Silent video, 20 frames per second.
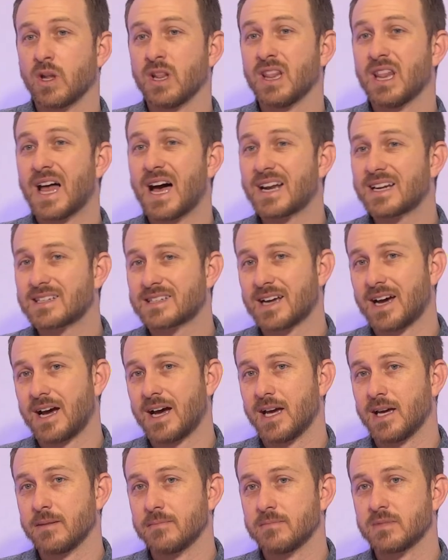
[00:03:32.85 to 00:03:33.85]
So a lot of
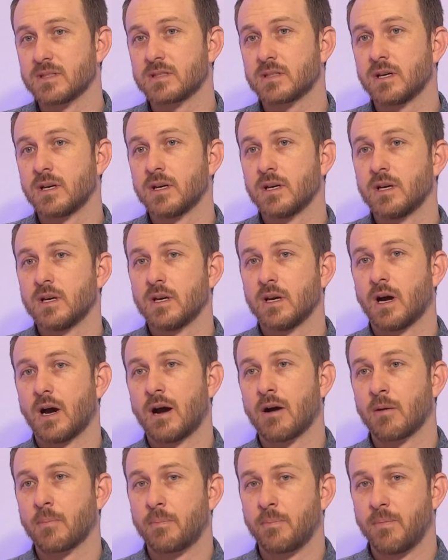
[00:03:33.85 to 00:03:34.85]
times
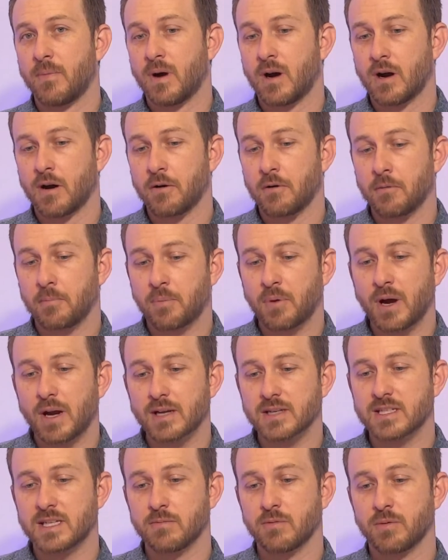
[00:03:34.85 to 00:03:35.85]
our
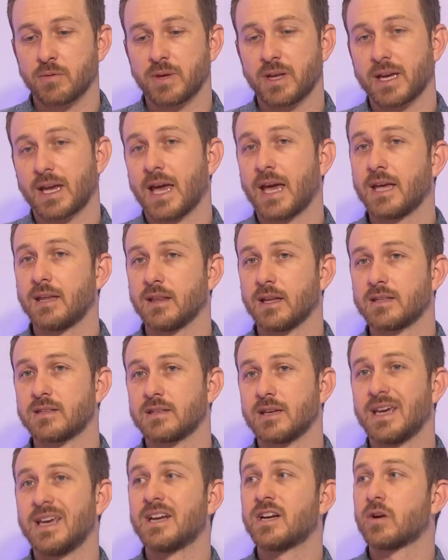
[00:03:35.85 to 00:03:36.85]
product team will be like, hey,
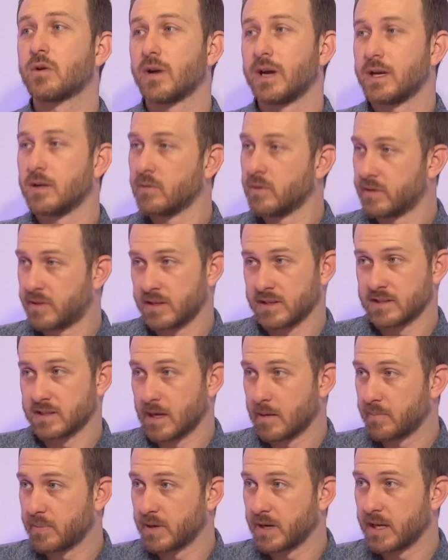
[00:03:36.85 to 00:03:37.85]
let's integrate with this
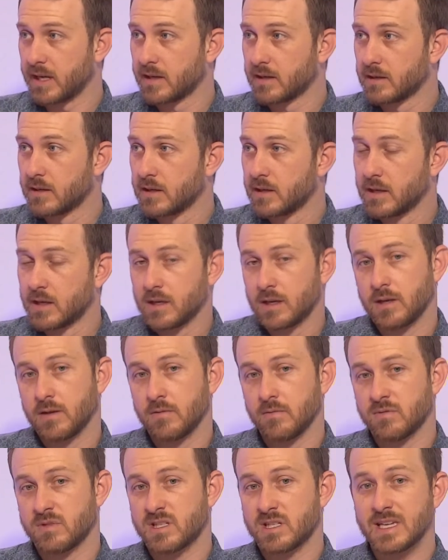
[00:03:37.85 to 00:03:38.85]
company,
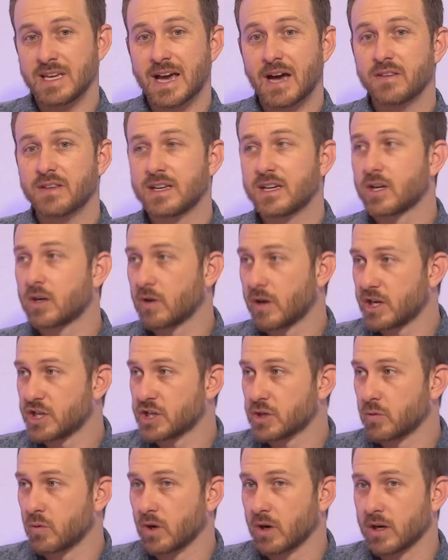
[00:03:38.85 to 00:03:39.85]
see how the
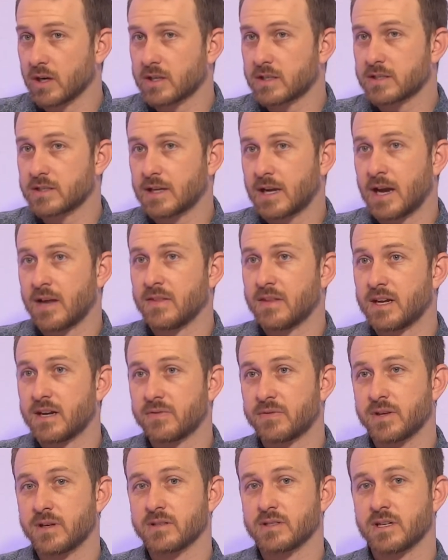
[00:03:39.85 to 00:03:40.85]
integration works, and
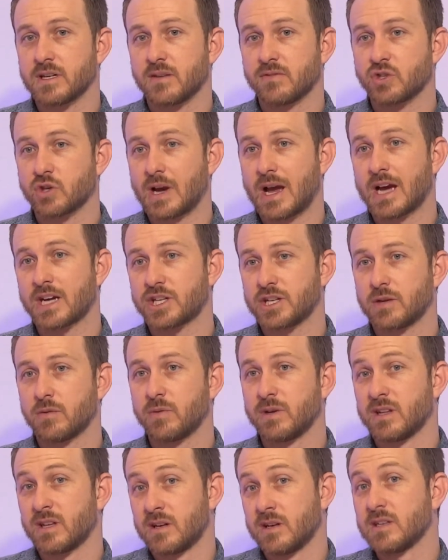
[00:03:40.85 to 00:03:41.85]
then if there's enough traction
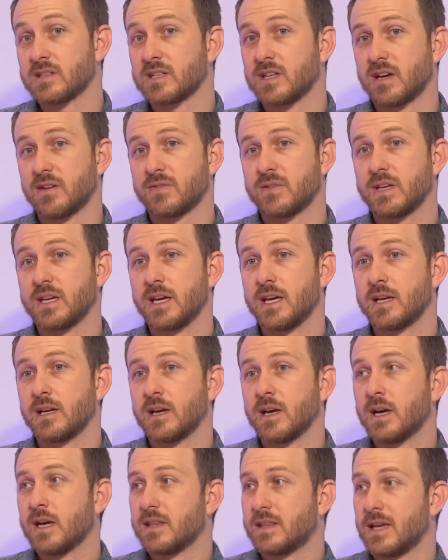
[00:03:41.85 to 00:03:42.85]
and there is enough
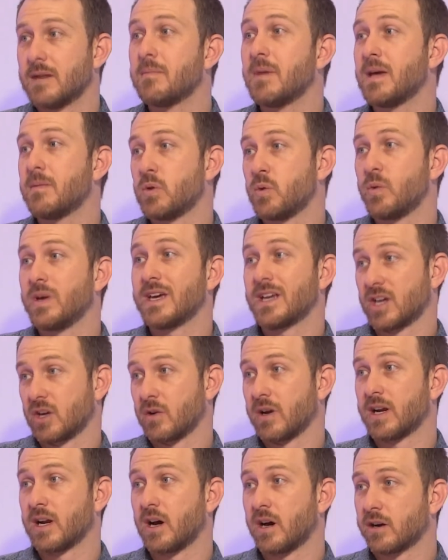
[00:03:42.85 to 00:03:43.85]
need, then maybe we
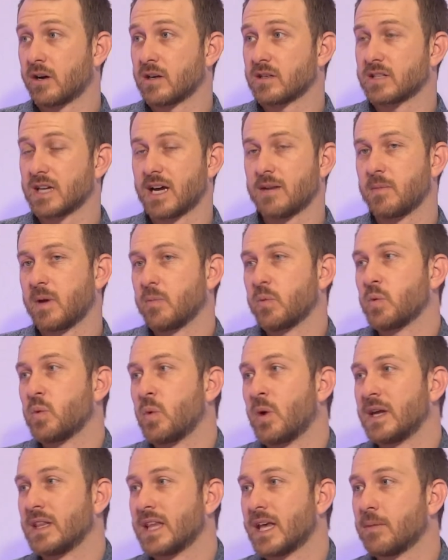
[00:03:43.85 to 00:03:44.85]
integrate it on our side, maybe
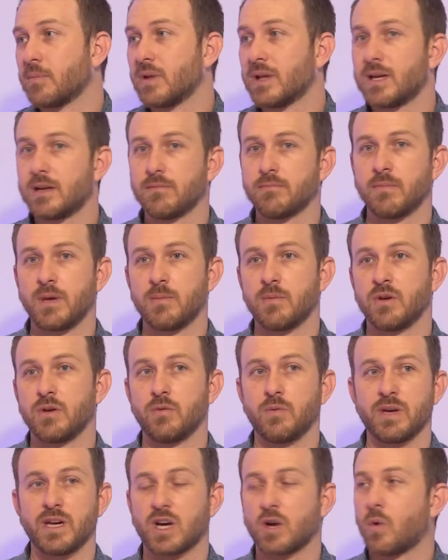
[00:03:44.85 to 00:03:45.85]
we white label it,
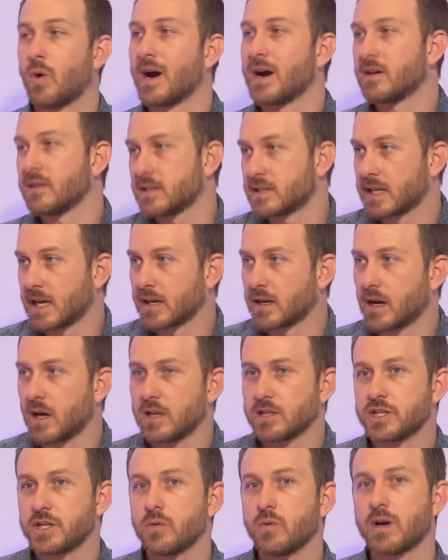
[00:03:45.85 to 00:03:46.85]
maybe we acquire the
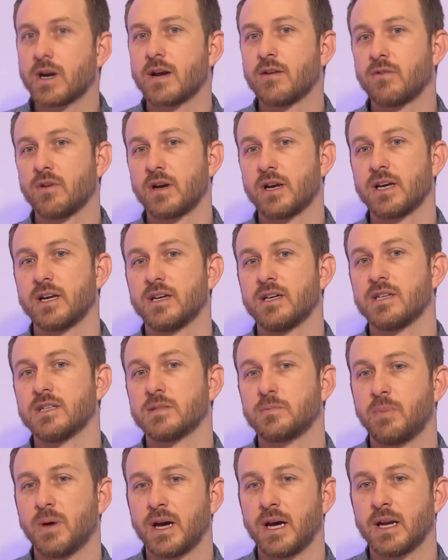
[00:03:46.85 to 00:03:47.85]
technology, whatever it
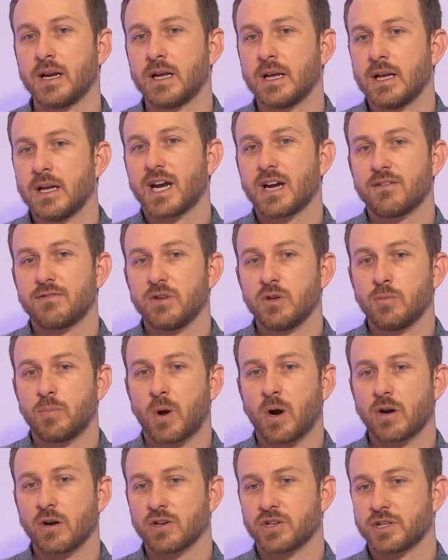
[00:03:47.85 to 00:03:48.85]
is. But we kind of view
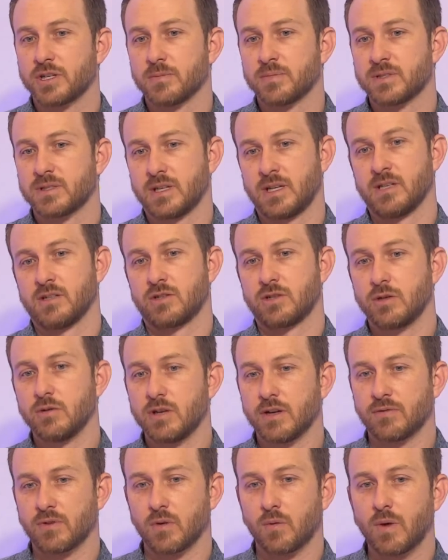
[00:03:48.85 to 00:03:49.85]
partnerships in
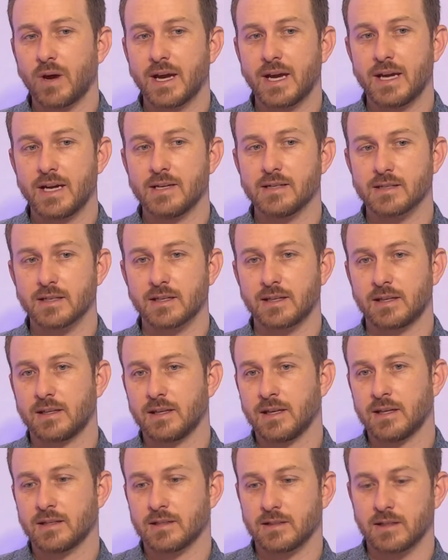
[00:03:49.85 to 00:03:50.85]
two different ways.
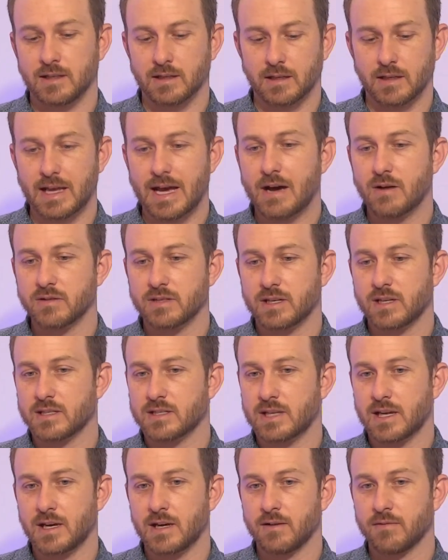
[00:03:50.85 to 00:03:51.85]
It allows
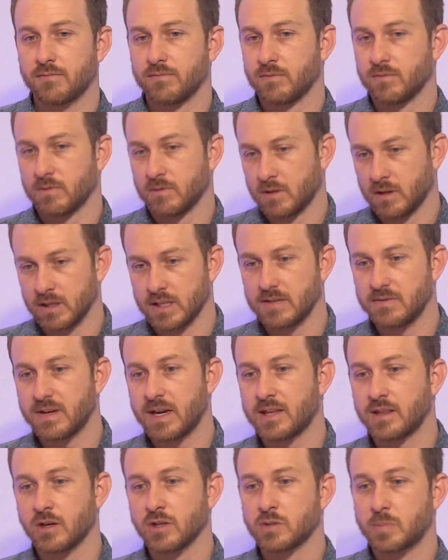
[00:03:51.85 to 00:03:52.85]
us to
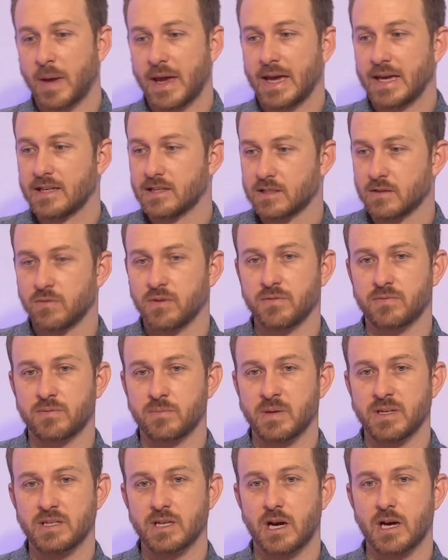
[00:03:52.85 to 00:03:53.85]
alleviate those pains that
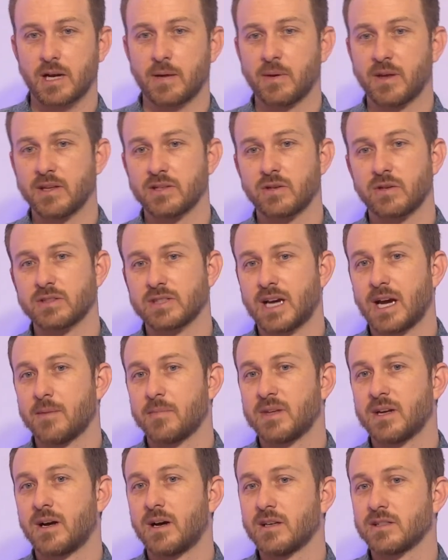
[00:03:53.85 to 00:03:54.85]
we've been talking about this whole
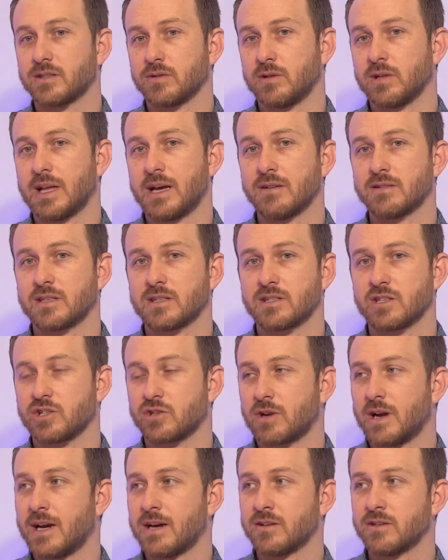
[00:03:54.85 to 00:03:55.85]
time, that also allows us
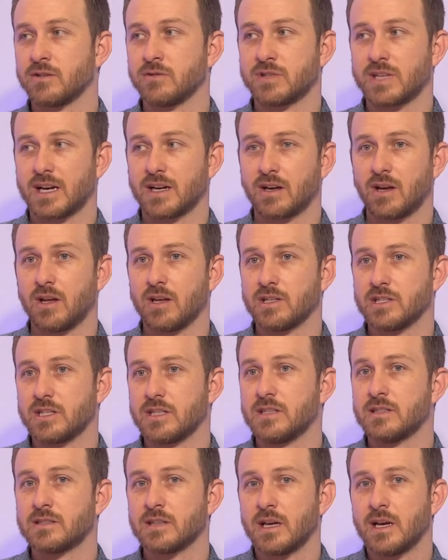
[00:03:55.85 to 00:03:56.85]
to try out new
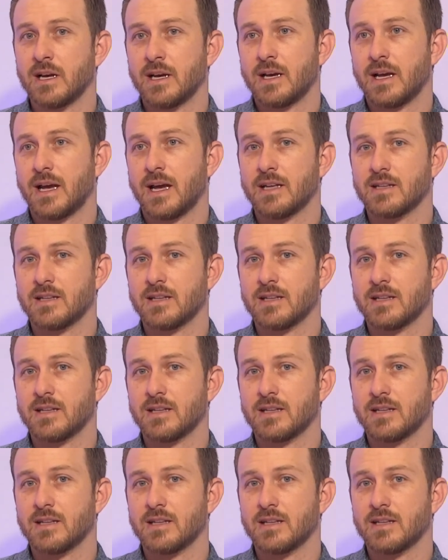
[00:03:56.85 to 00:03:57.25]
technologies